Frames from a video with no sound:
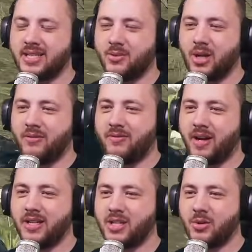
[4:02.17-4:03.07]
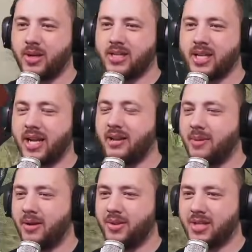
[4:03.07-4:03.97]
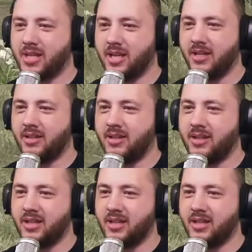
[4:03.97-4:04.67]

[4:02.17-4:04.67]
what I find so exciting about this gun,